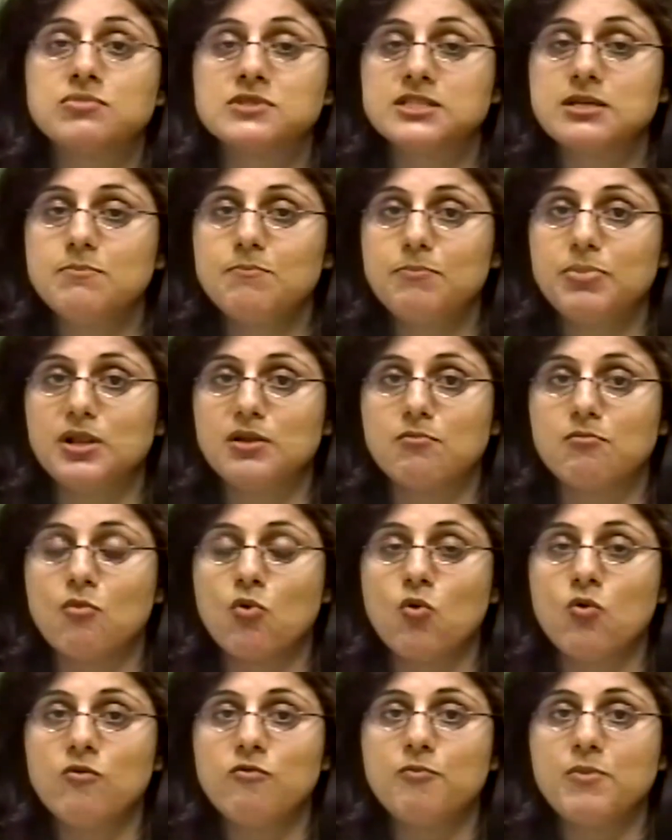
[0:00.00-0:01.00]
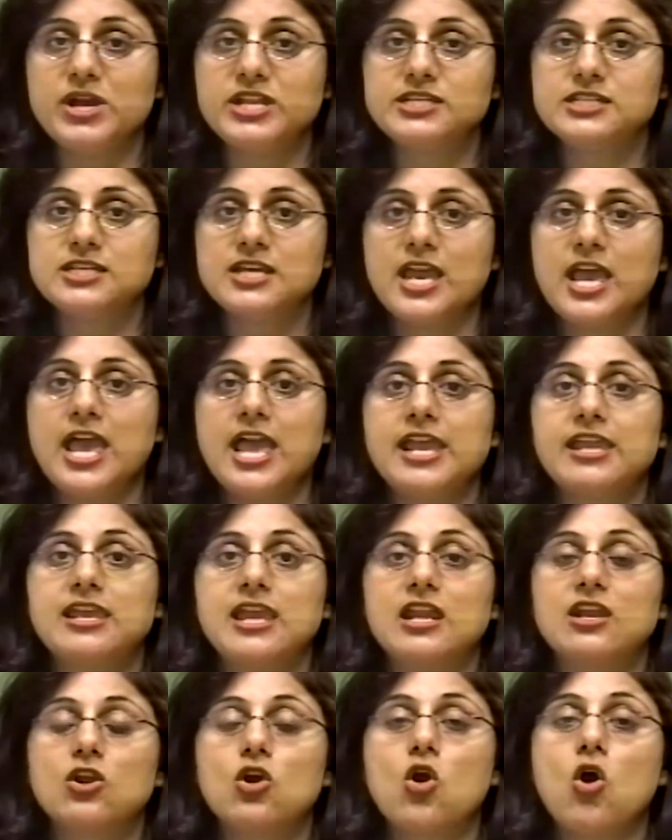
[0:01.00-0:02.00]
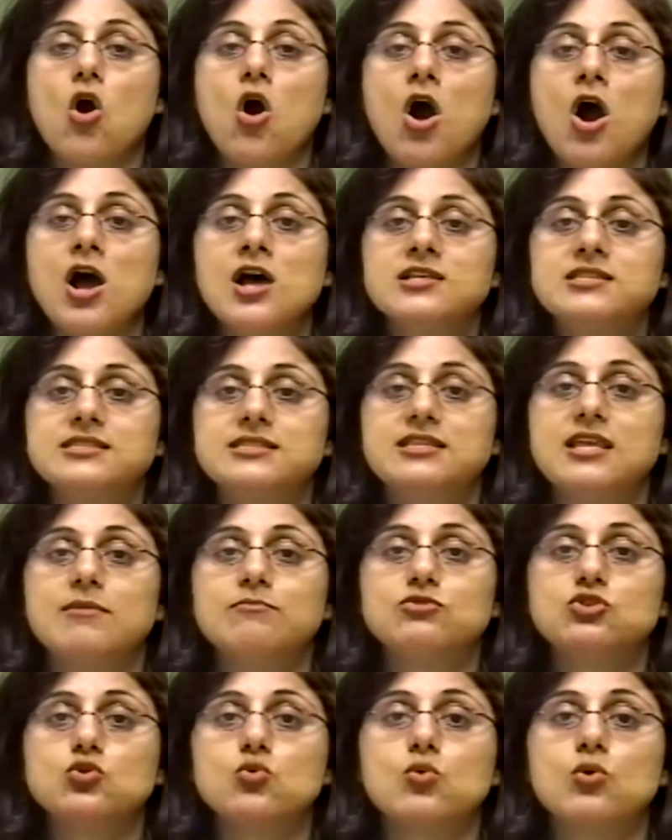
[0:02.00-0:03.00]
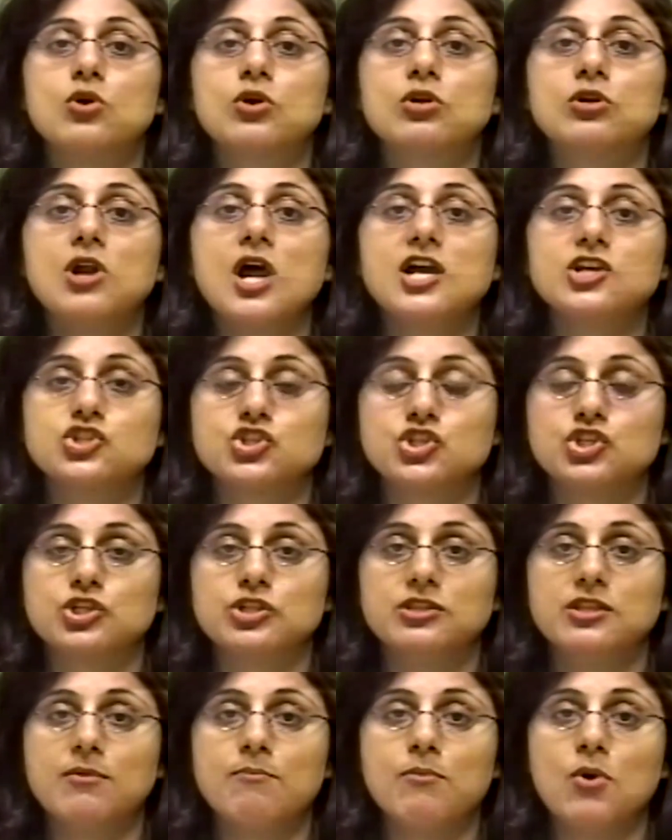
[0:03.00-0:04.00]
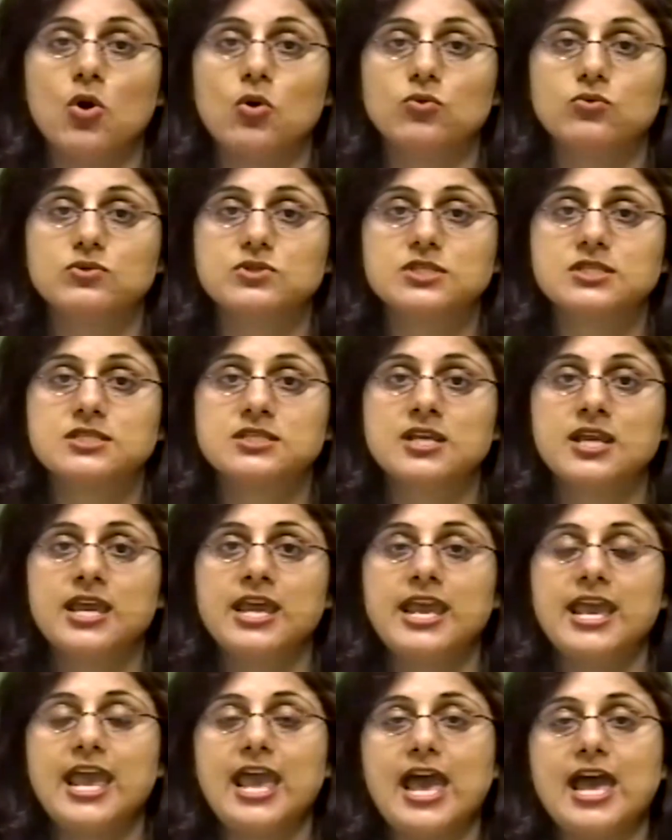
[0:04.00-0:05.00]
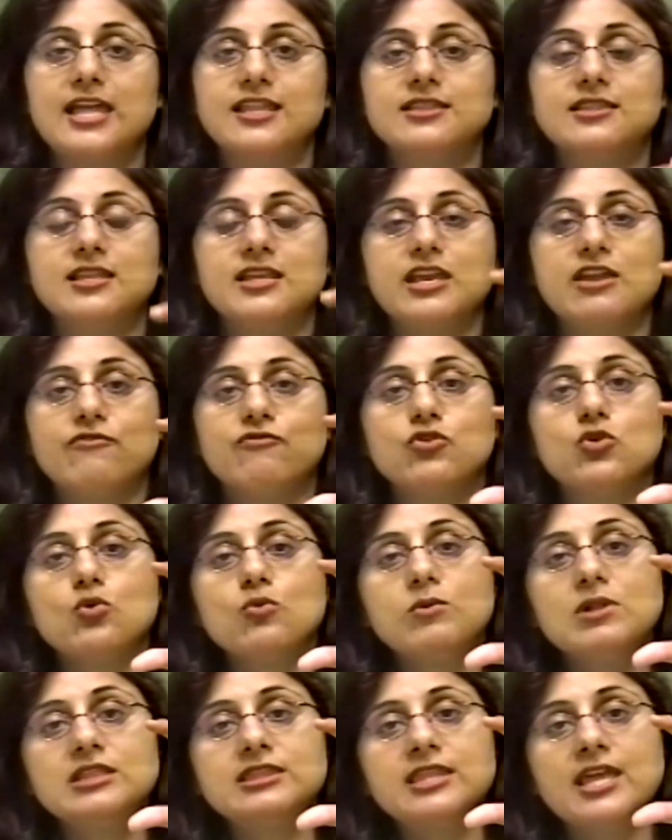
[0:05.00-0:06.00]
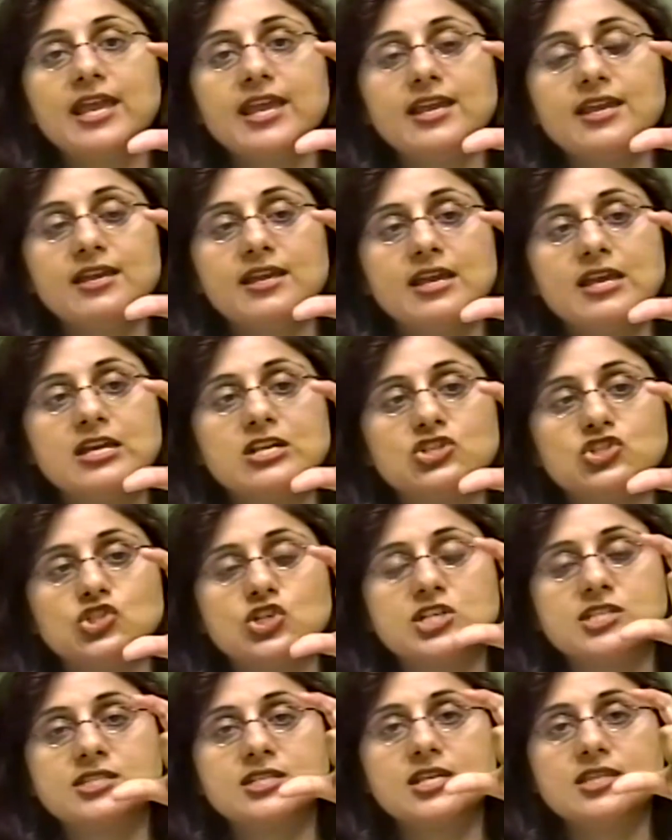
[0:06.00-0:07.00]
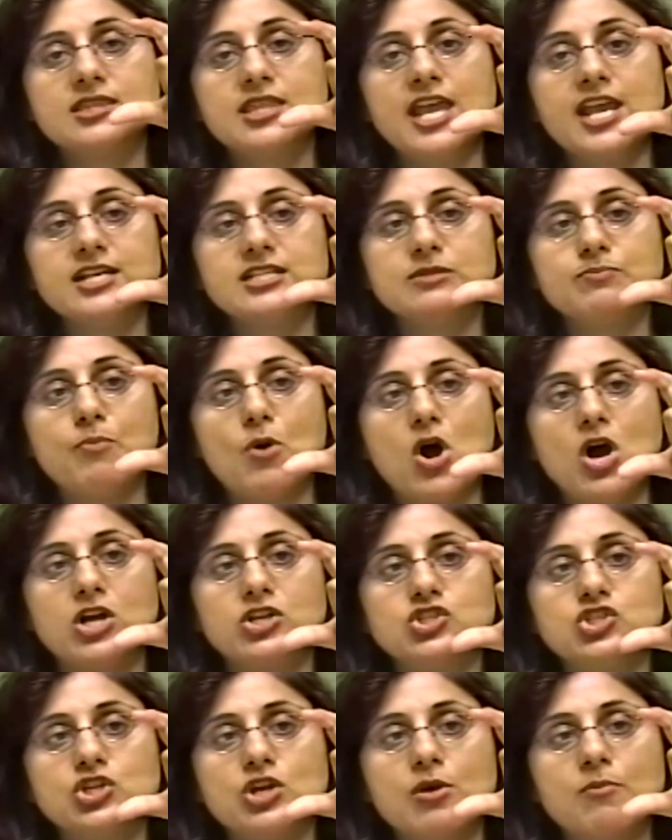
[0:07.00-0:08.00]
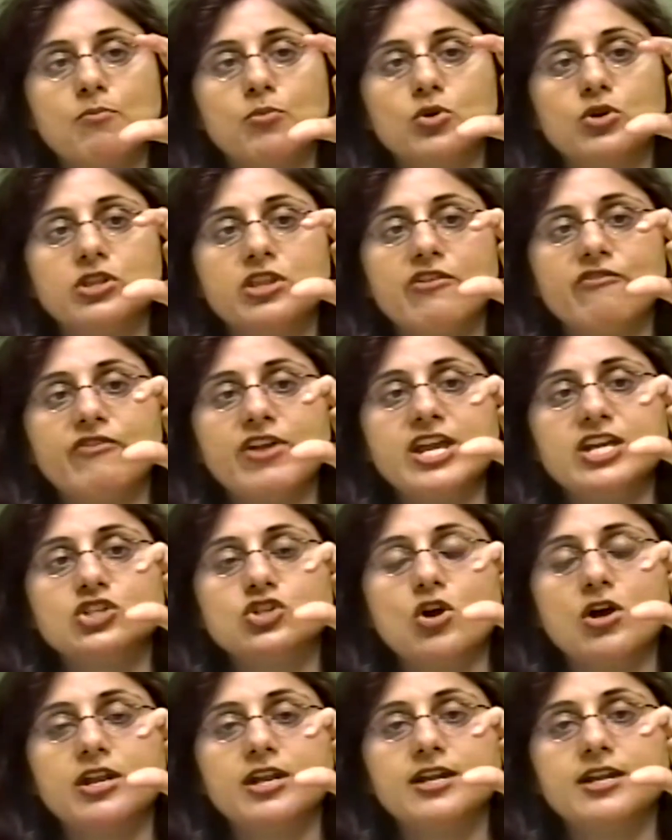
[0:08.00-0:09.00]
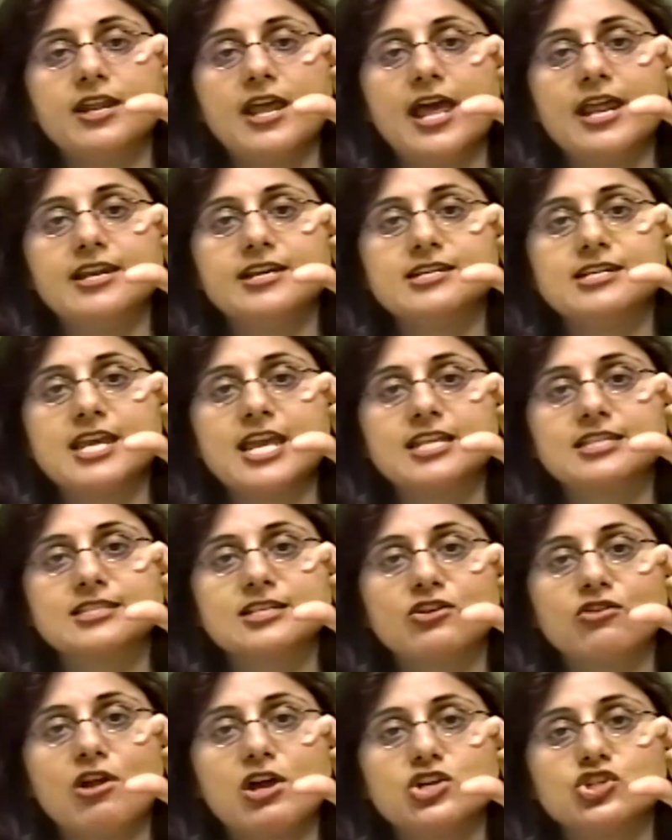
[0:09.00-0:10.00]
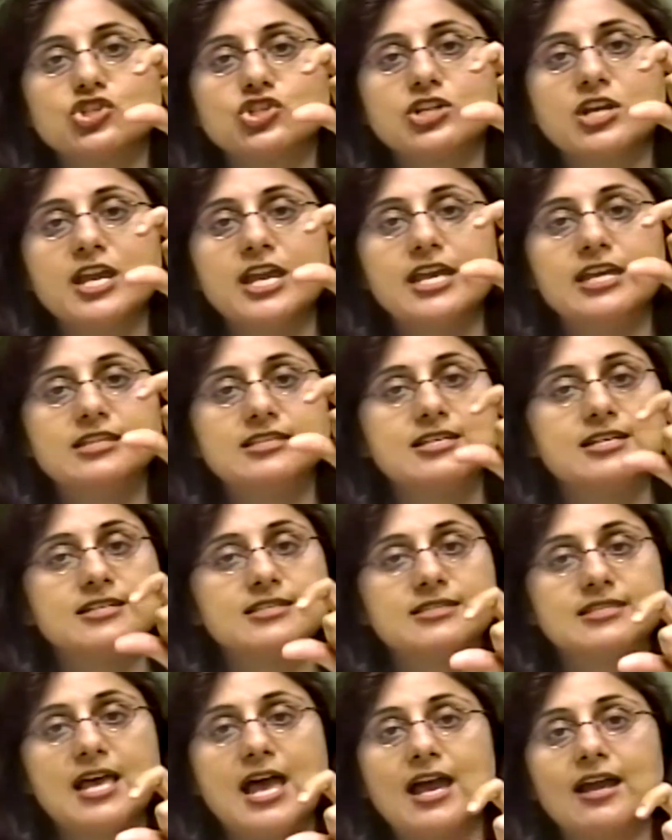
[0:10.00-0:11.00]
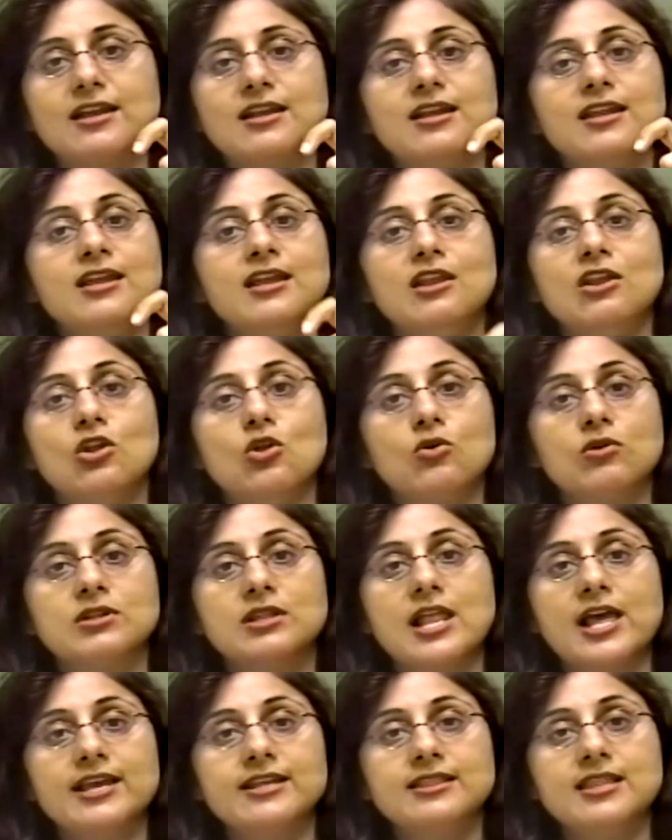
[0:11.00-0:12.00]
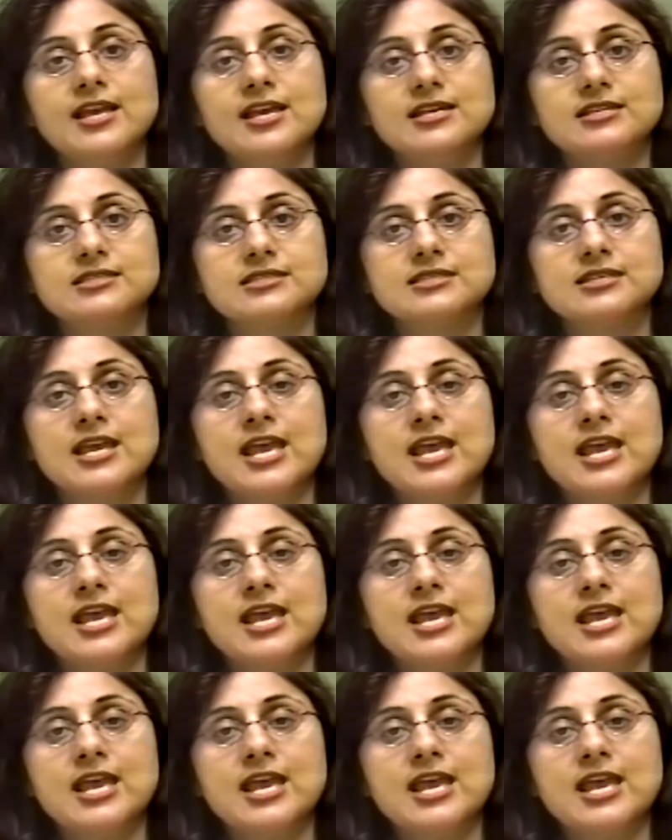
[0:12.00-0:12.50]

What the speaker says: simple movement can cause them to crush the bones. And if you will think, just a thick sponge, put the weight on it and it gets crushed. It's exactly looked like this,